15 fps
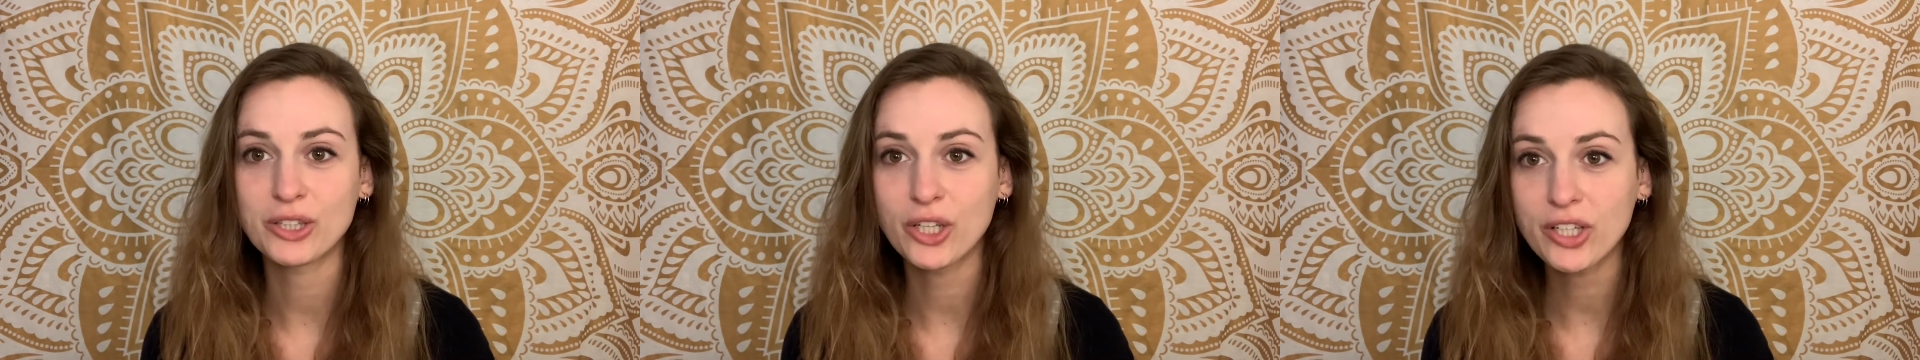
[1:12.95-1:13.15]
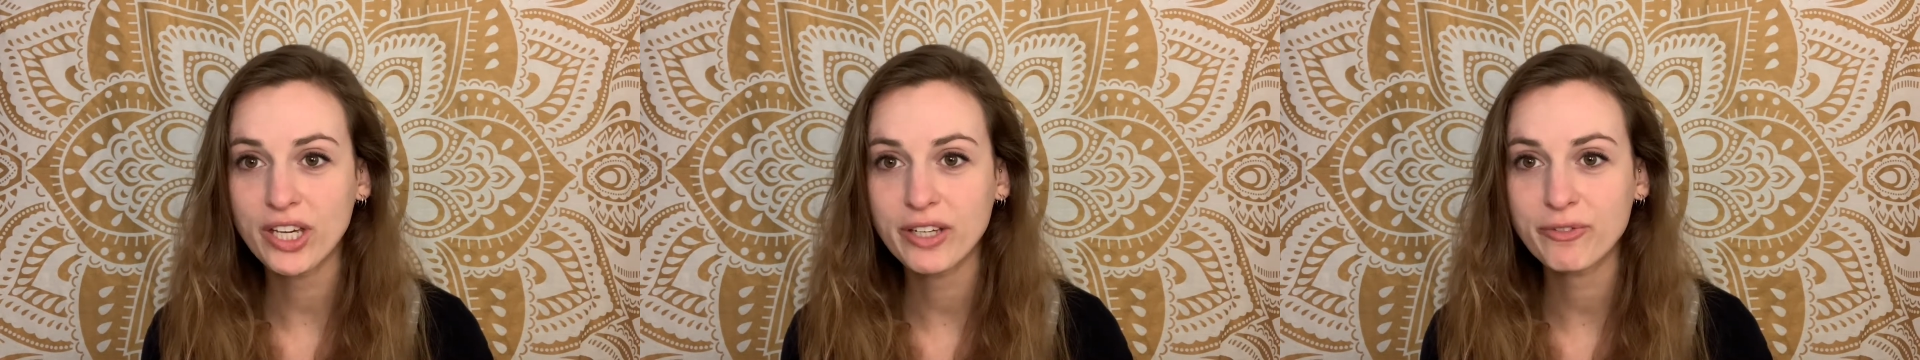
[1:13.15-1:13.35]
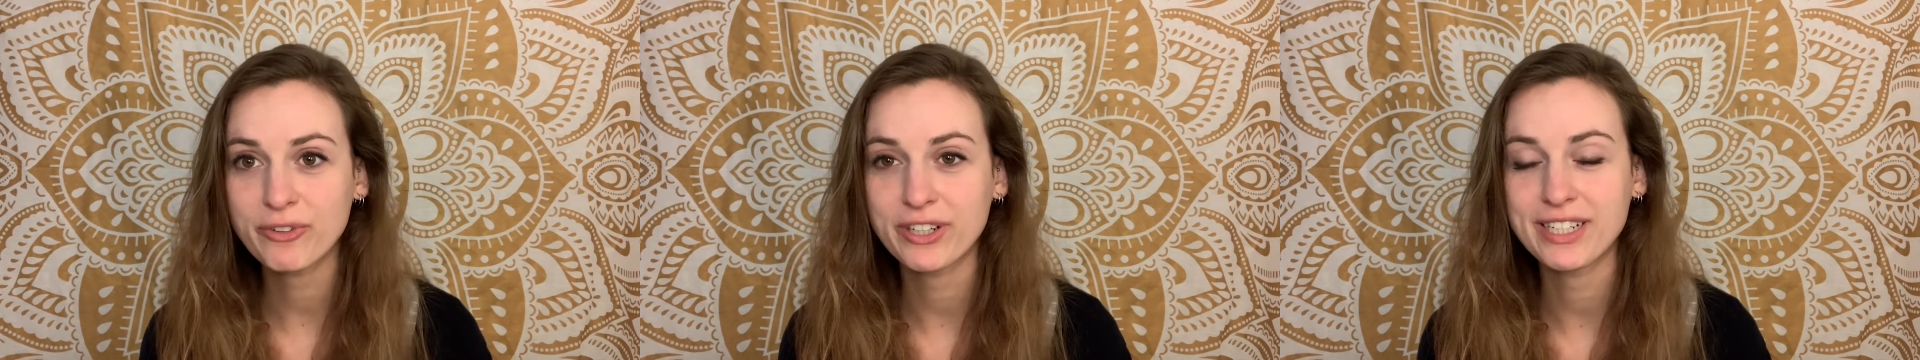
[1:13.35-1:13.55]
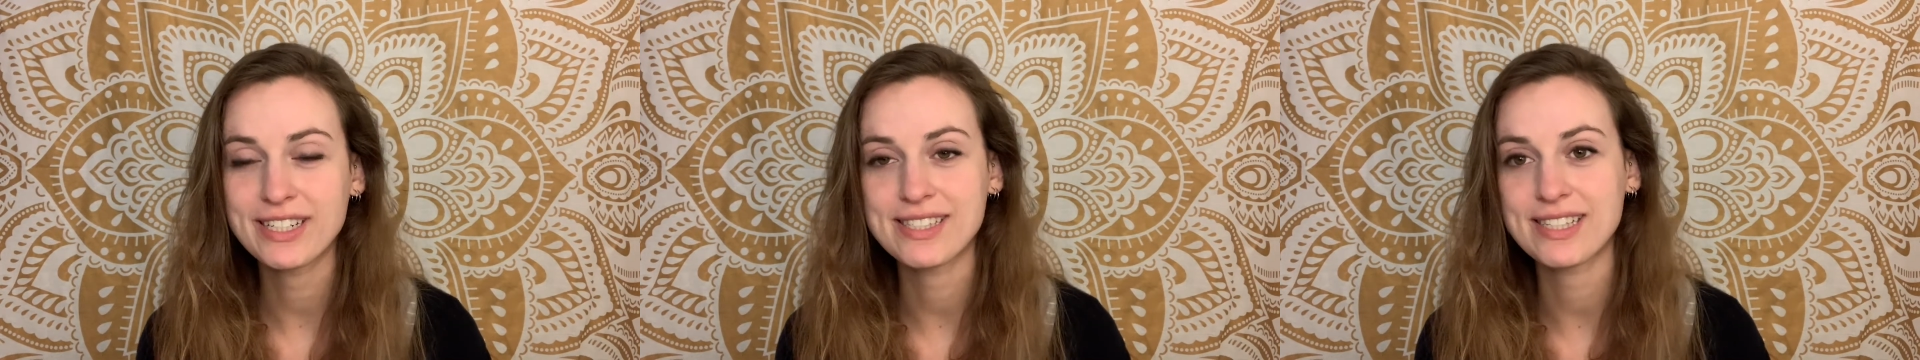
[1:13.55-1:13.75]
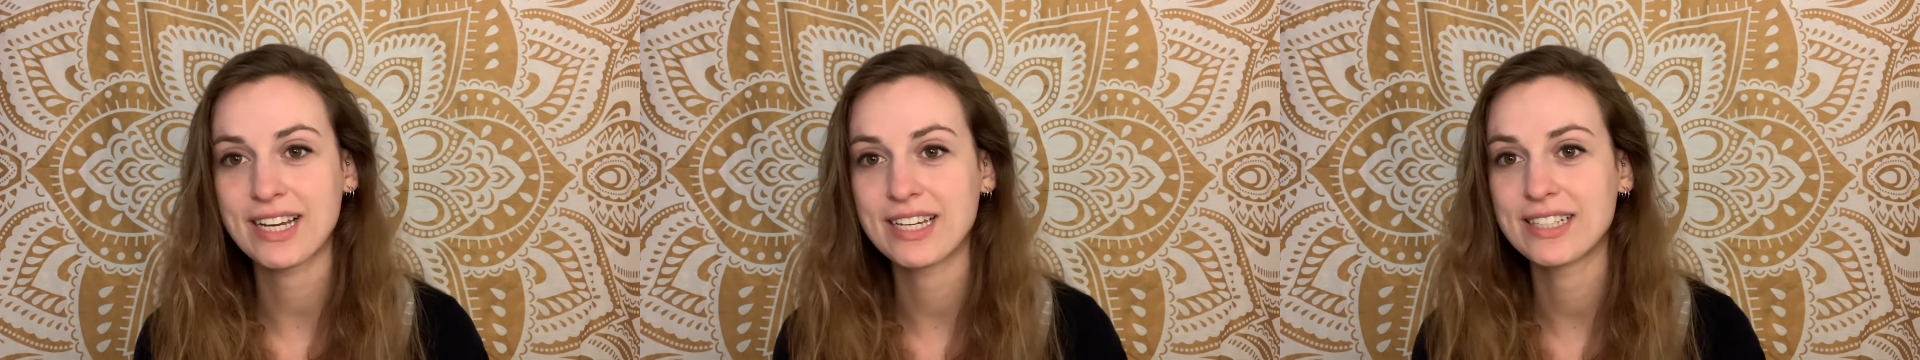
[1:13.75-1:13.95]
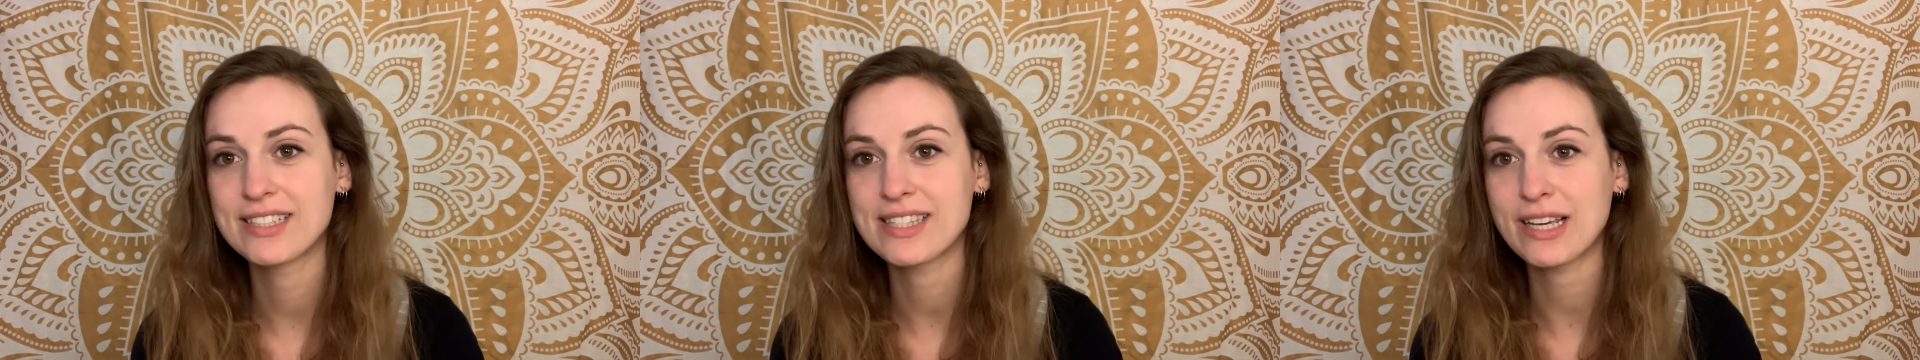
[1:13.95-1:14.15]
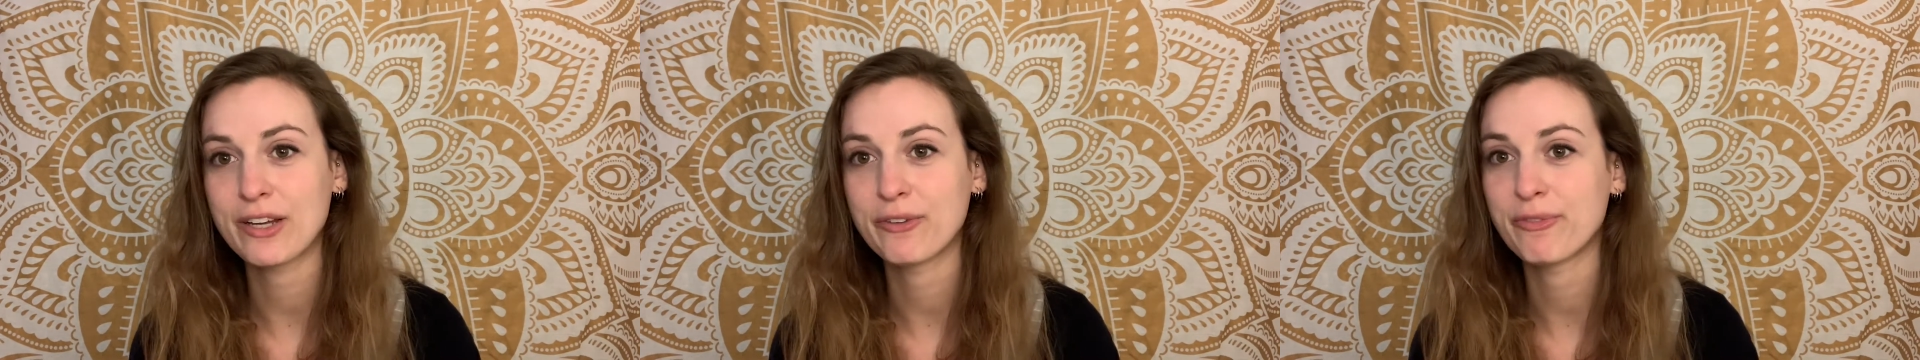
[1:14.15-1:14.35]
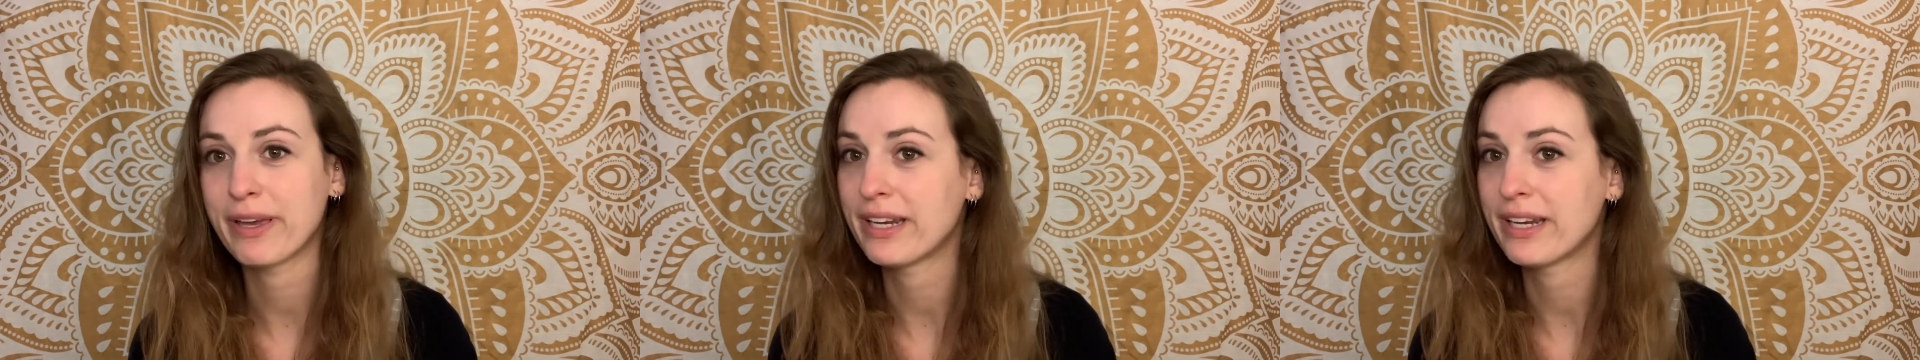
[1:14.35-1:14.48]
looking for any signs of